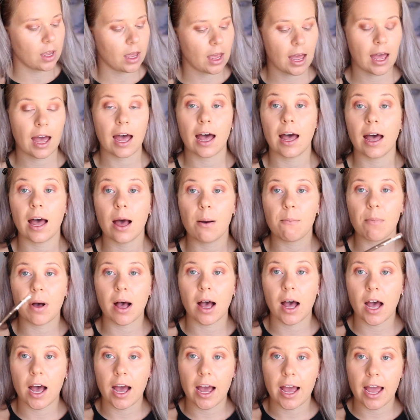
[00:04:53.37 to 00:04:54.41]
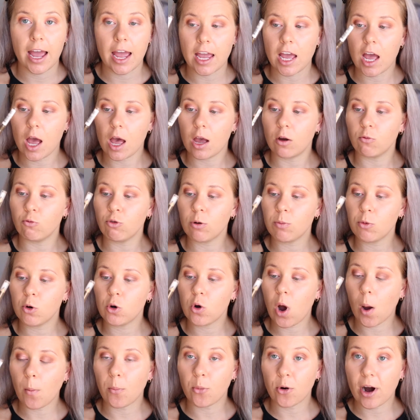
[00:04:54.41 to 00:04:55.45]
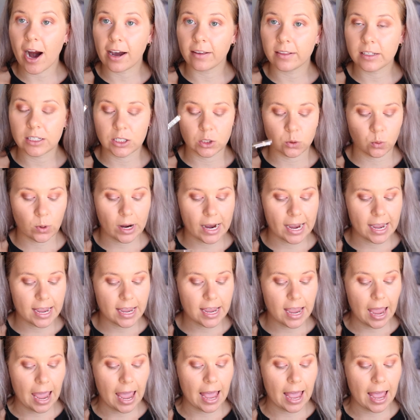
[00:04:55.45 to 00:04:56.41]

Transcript: are my Rimmel Brow This Way